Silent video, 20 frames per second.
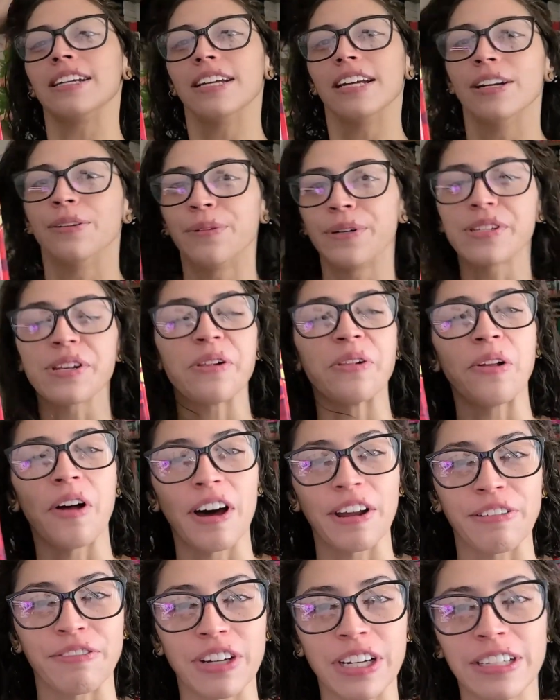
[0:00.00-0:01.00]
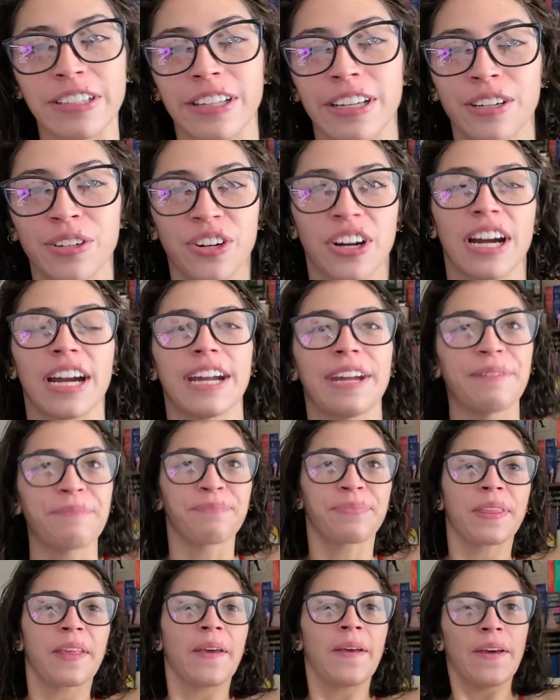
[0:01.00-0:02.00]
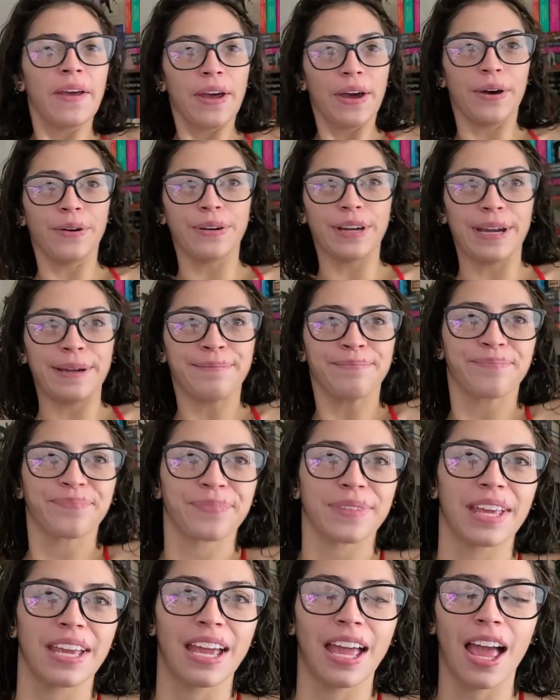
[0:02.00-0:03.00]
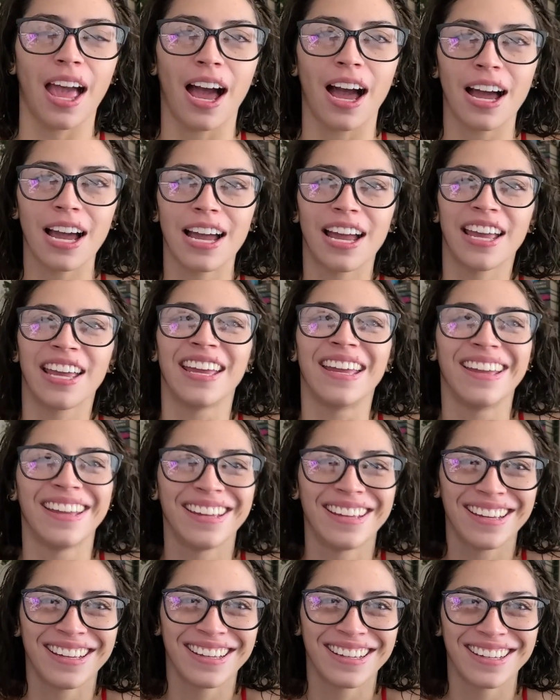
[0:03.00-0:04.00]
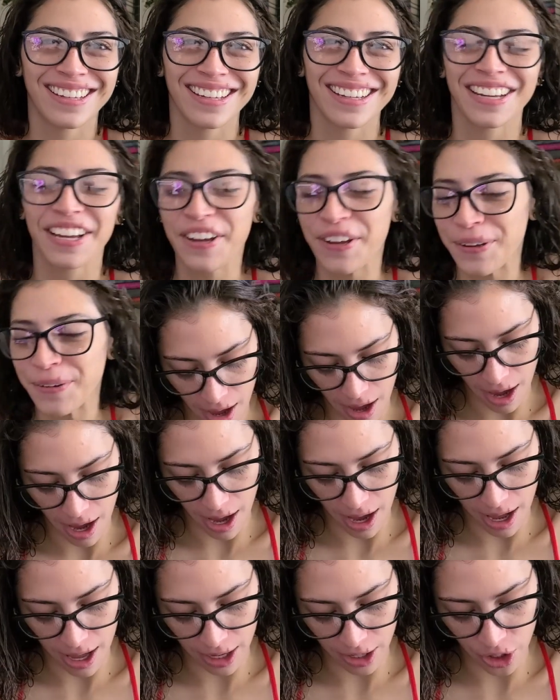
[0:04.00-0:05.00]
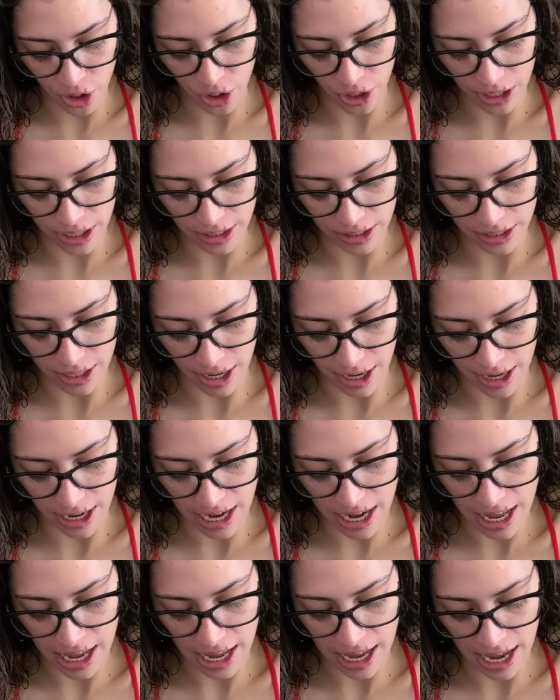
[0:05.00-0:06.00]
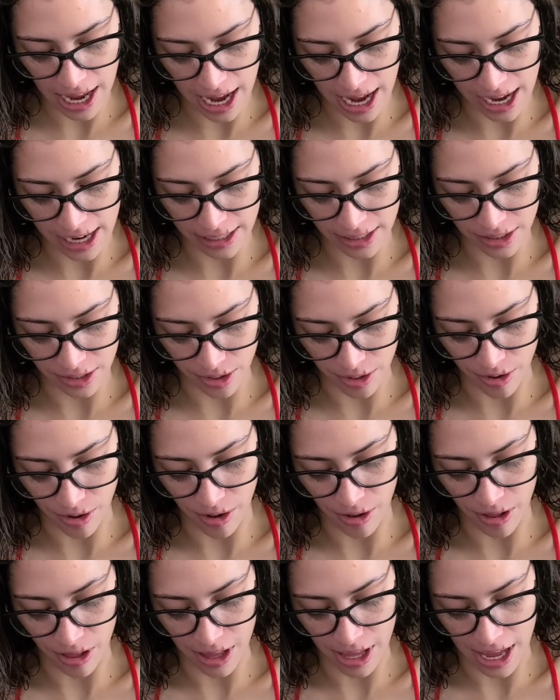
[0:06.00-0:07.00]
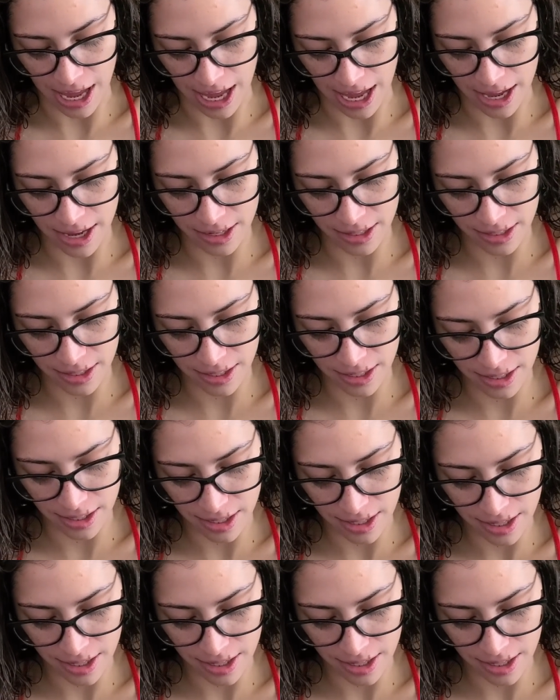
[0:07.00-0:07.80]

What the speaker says: It was a lot of ugly crying. Okay? I could not handle it.